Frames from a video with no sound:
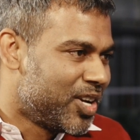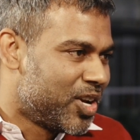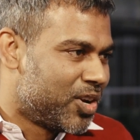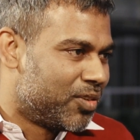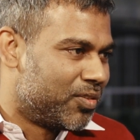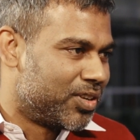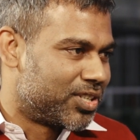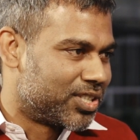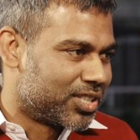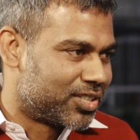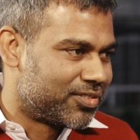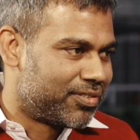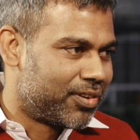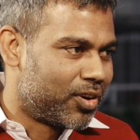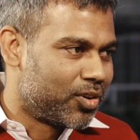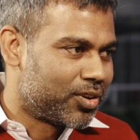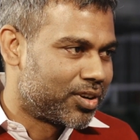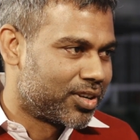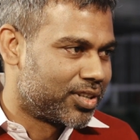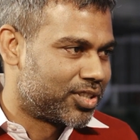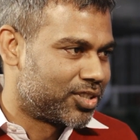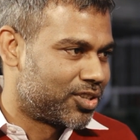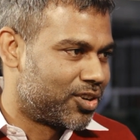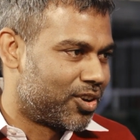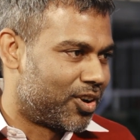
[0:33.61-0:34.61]
which is
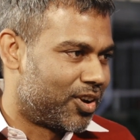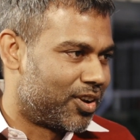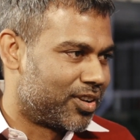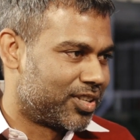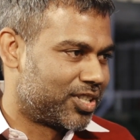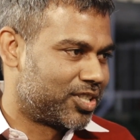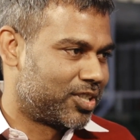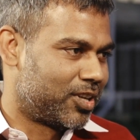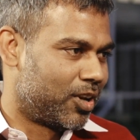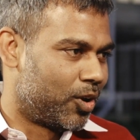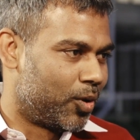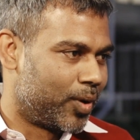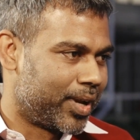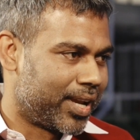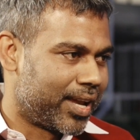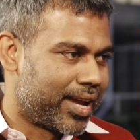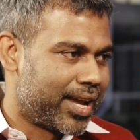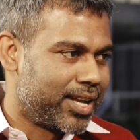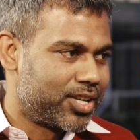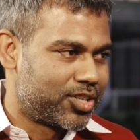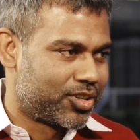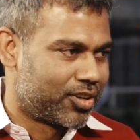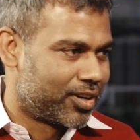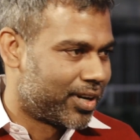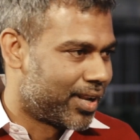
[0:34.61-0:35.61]
focused on slowing
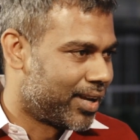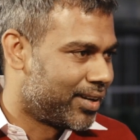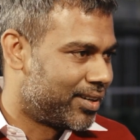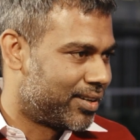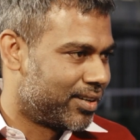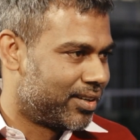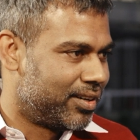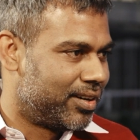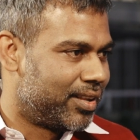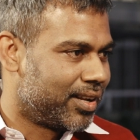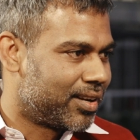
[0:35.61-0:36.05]
age-related